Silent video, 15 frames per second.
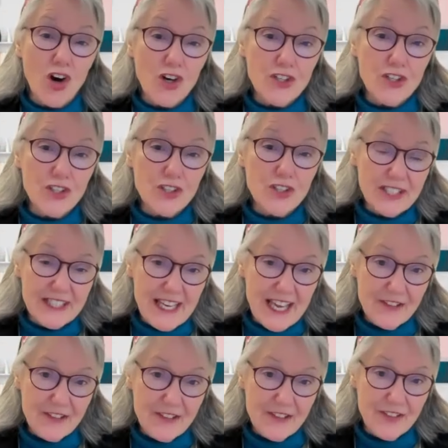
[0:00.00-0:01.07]
harder to
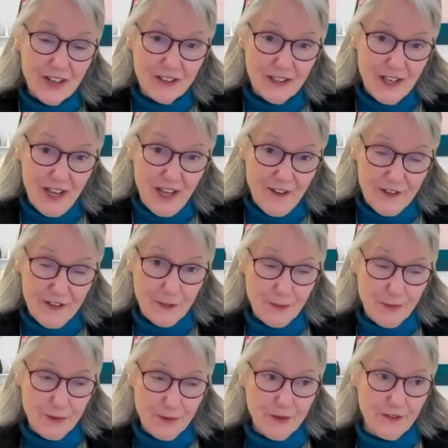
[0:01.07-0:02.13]
get their love
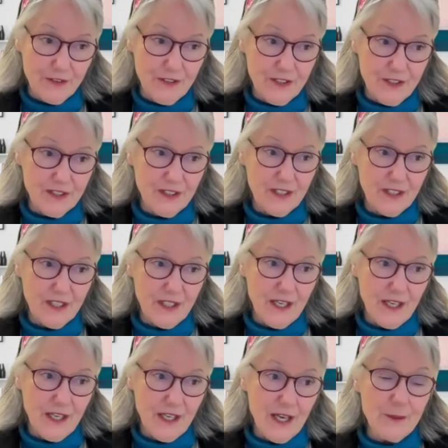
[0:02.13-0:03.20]
and approval.
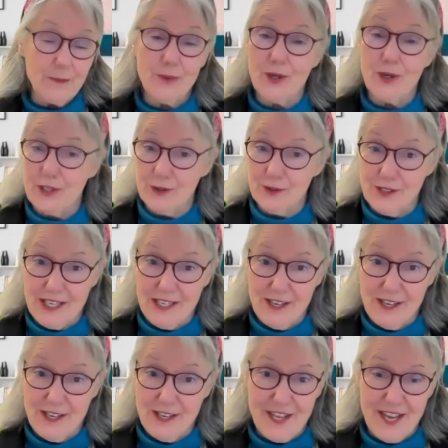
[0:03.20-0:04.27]
And boy, don't
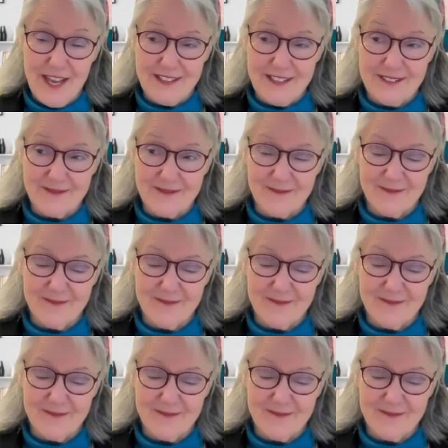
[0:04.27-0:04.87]
they love that.